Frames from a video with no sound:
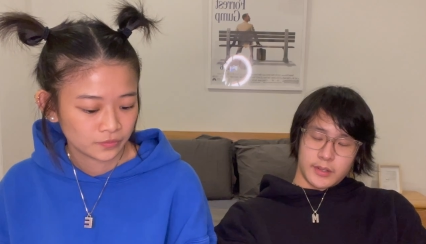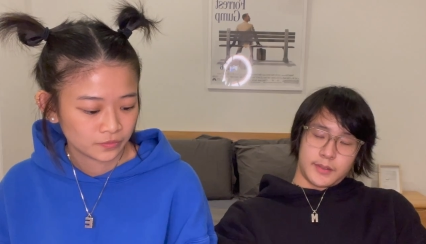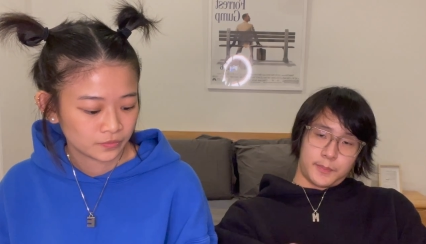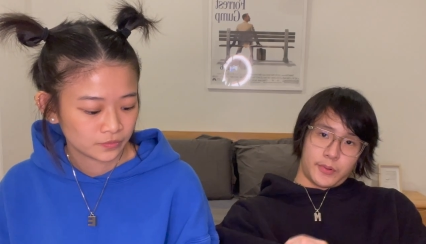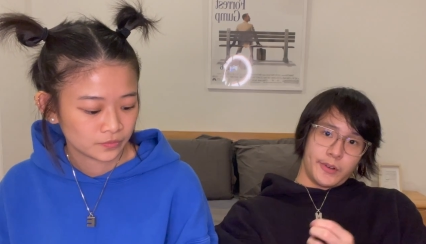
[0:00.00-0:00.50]
Speaker 1: It's
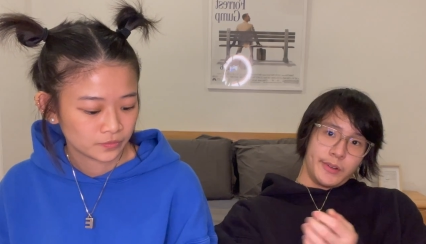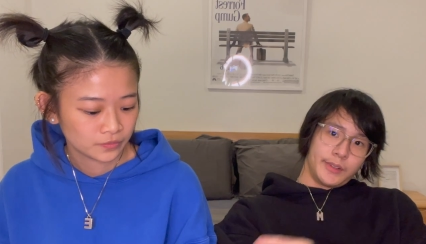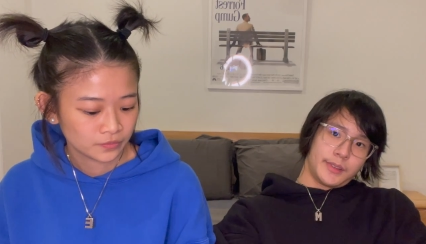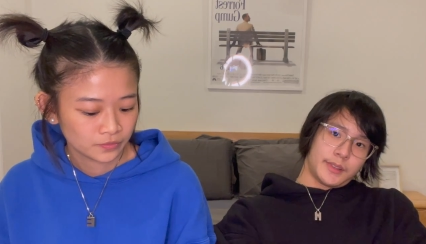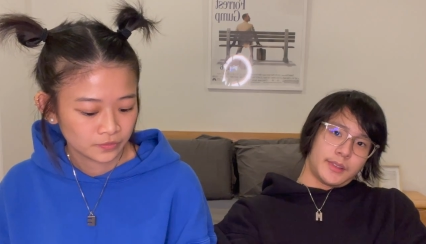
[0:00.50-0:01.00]
pretty.
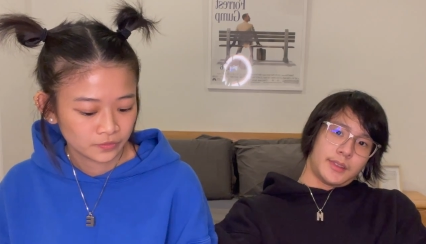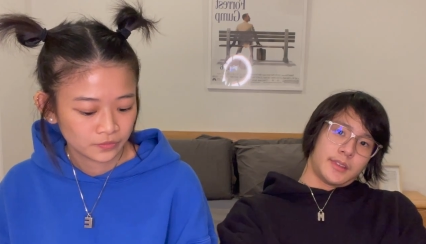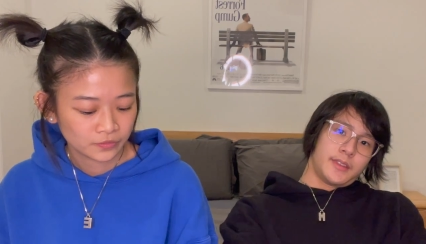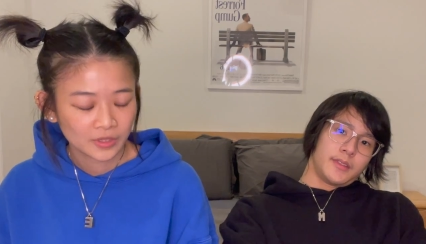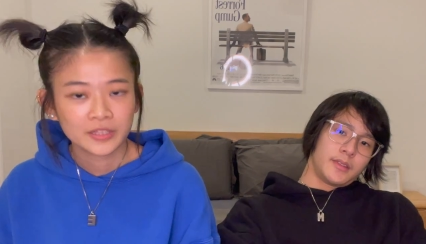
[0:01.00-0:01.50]

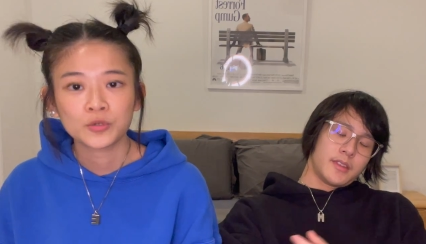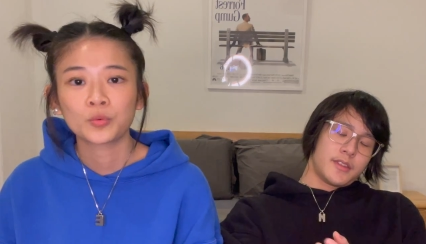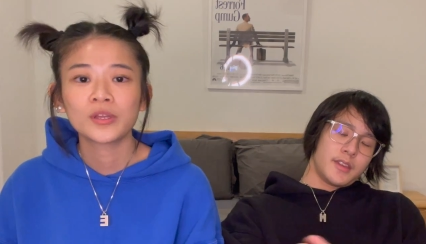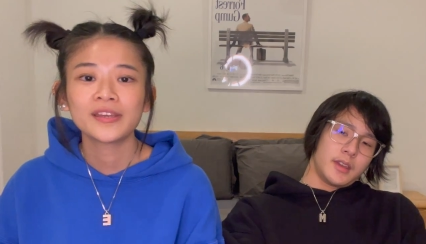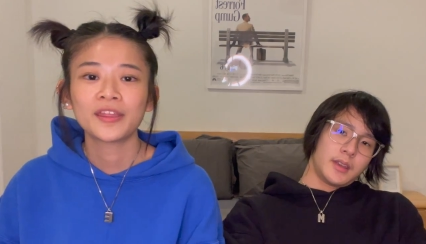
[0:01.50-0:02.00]
Speaker 2: It's a
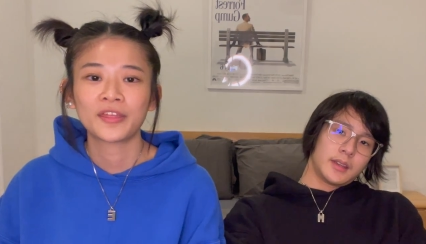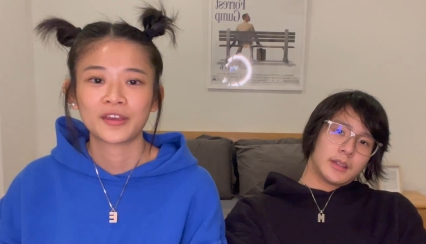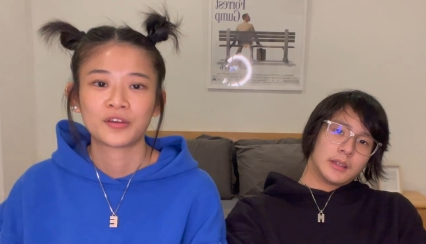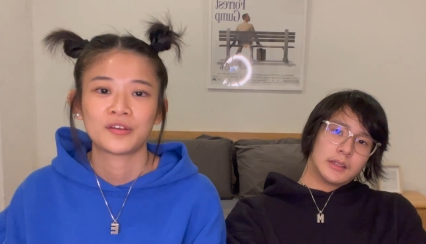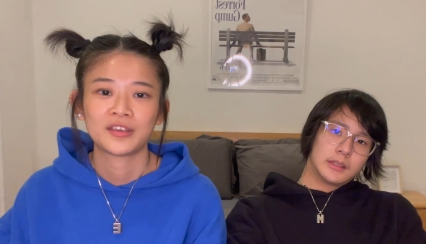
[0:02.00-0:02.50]
really thick,
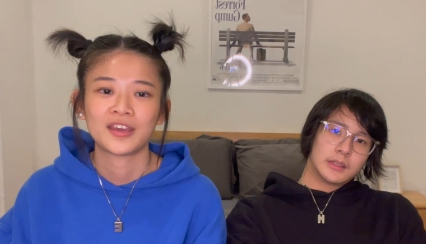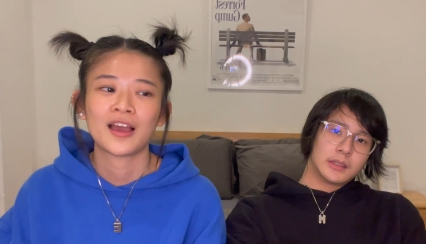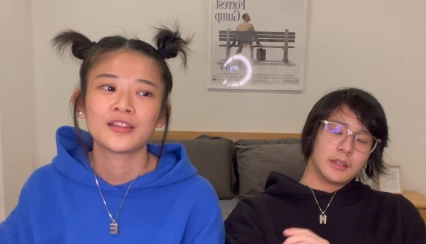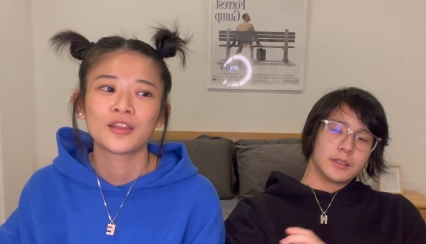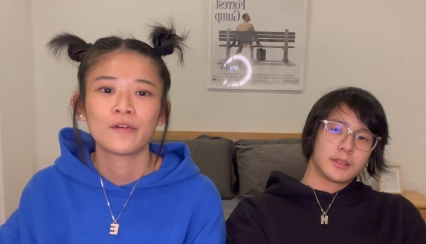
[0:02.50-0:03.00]
thick hoodie. Yeah, I
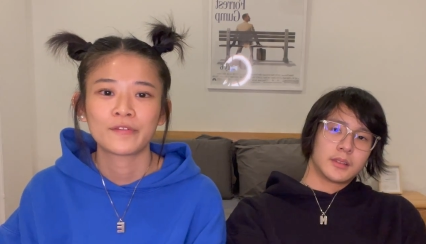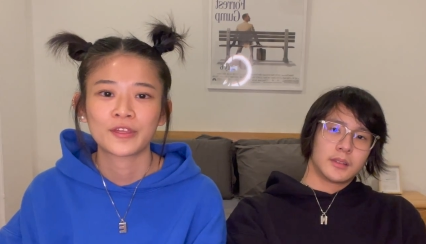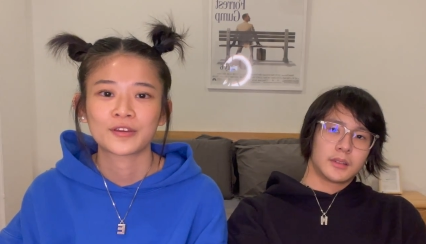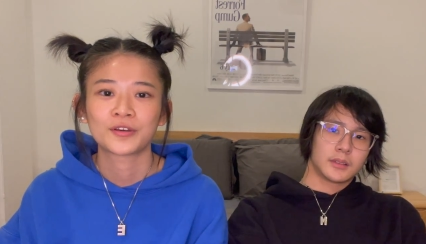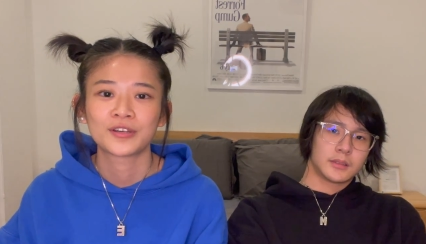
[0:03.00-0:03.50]
love
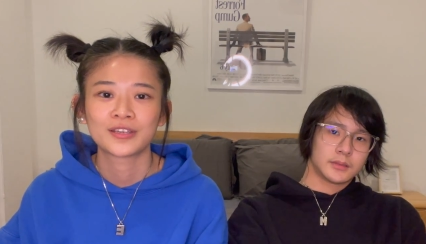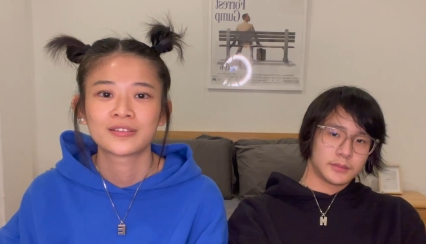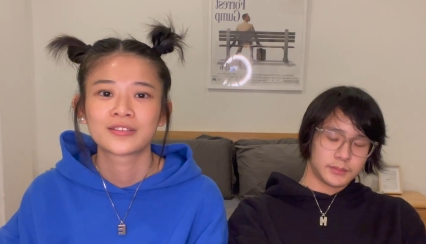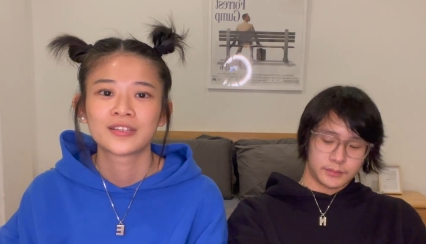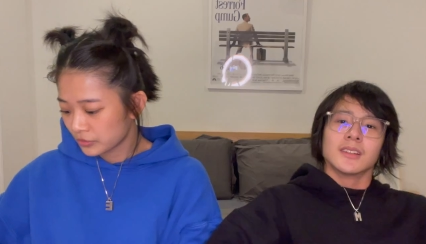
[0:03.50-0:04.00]
thick. thick
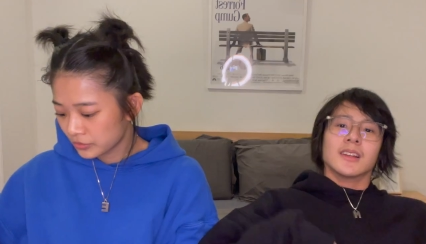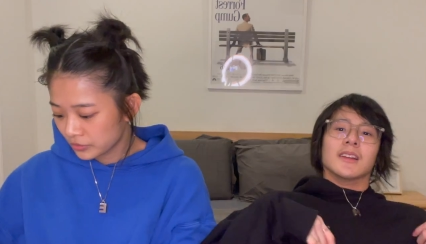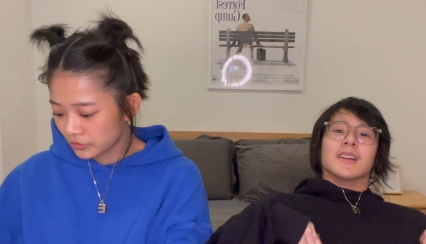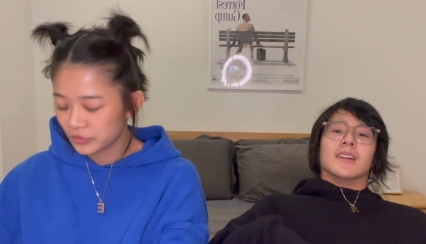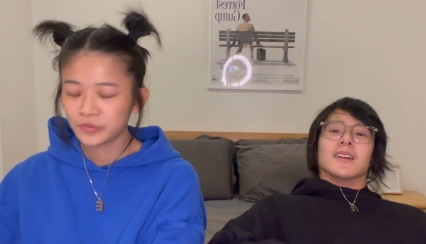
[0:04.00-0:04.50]
hoodies.
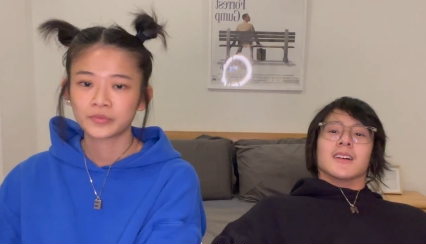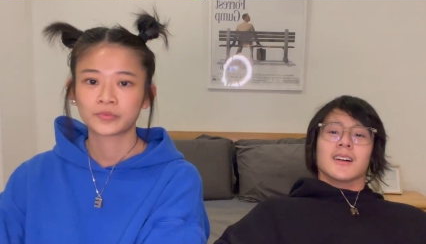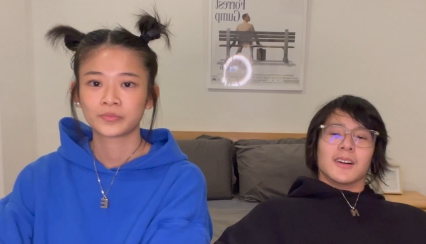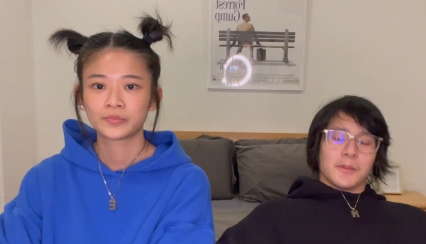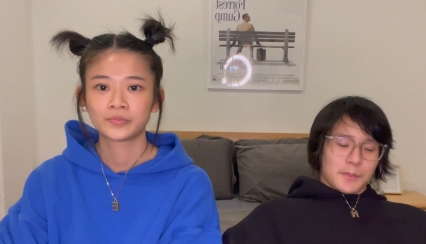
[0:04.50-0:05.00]

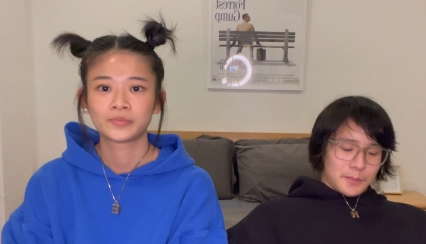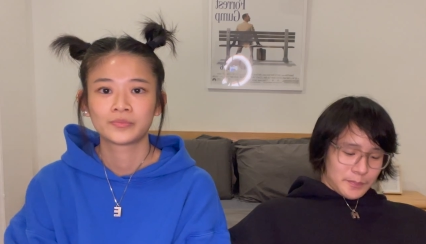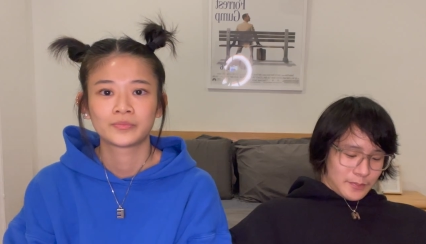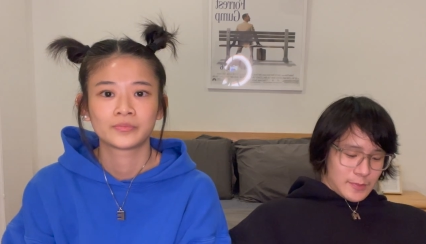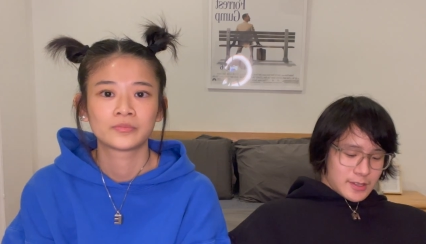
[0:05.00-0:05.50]
Speaker 1: Um,
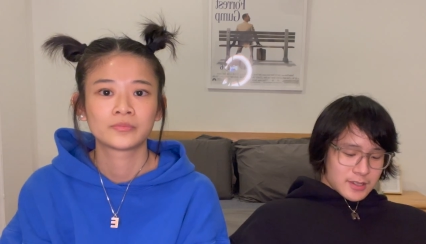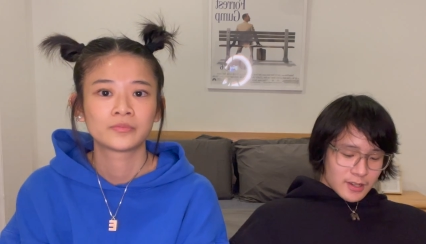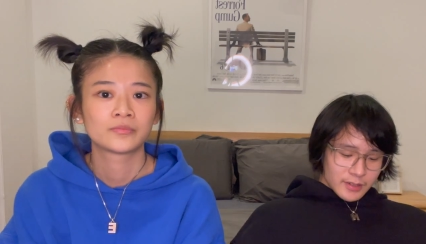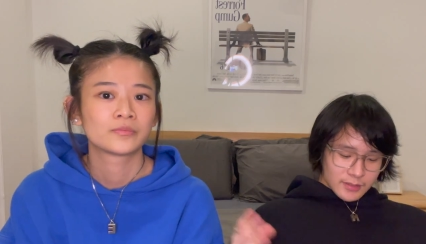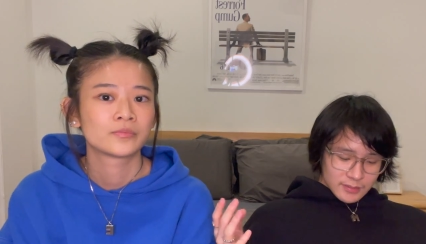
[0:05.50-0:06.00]
this
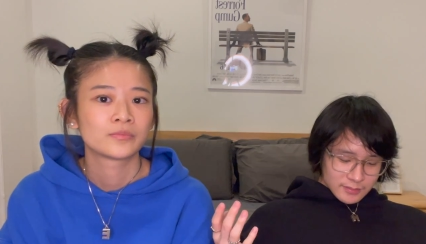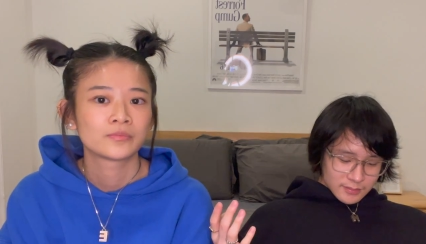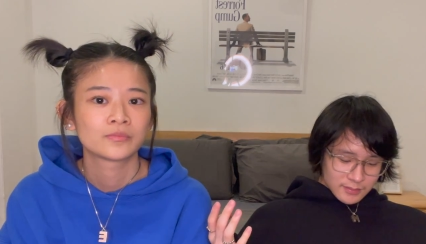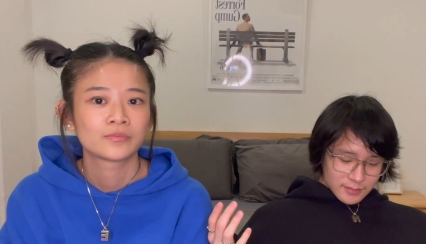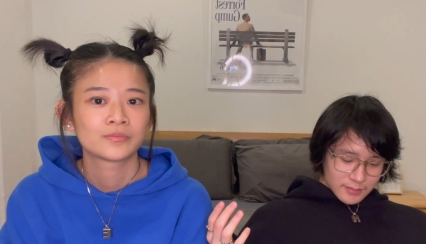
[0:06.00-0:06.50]
like
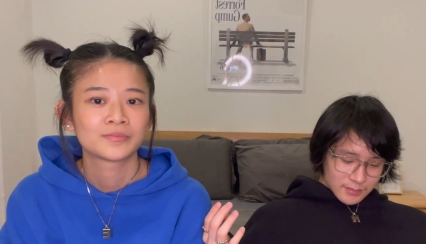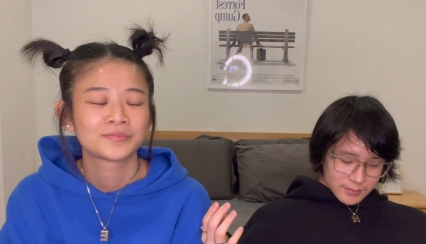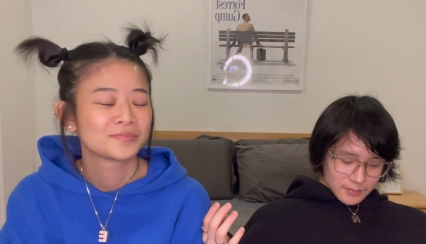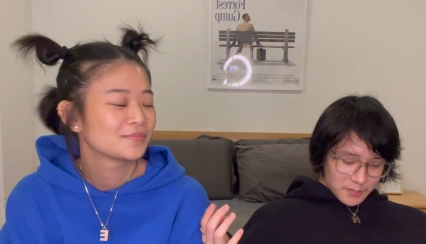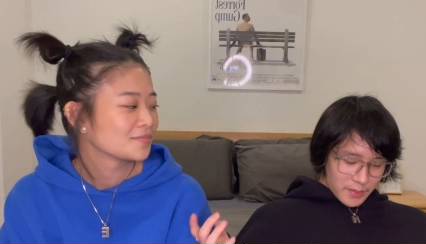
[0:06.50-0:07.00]

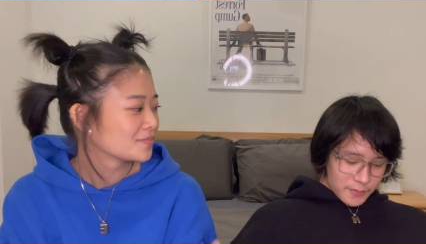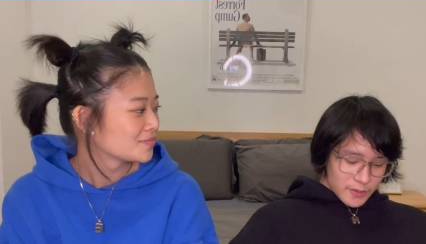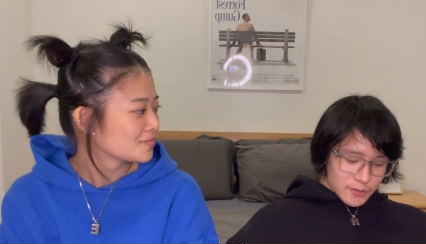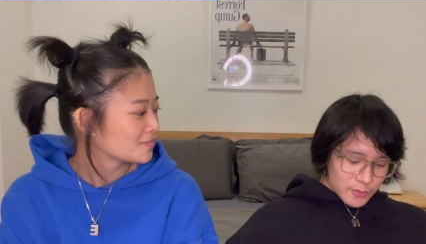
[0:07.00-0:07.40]
my first